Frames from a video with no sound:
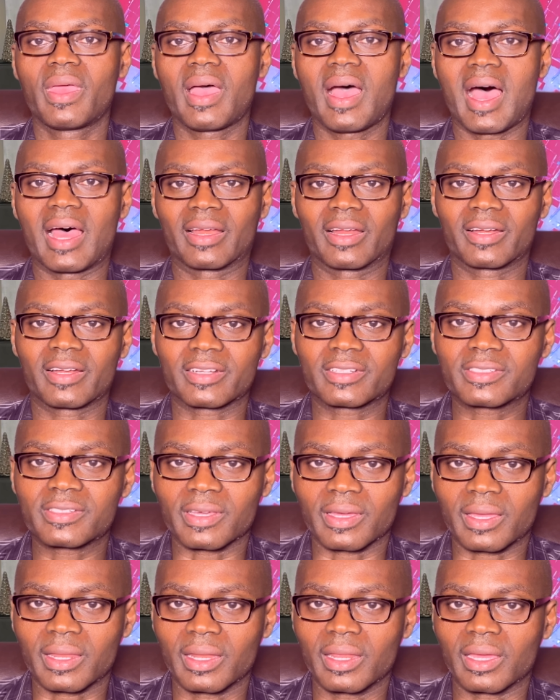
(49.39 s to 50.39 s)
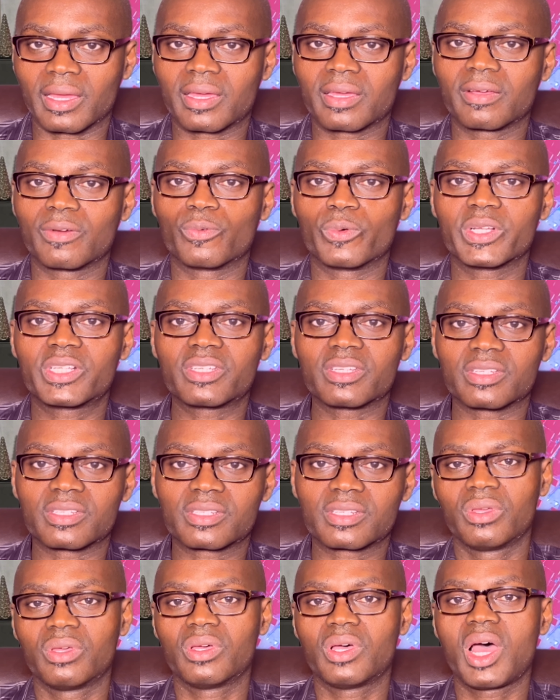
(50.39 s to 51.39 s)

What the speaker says: another technique, which is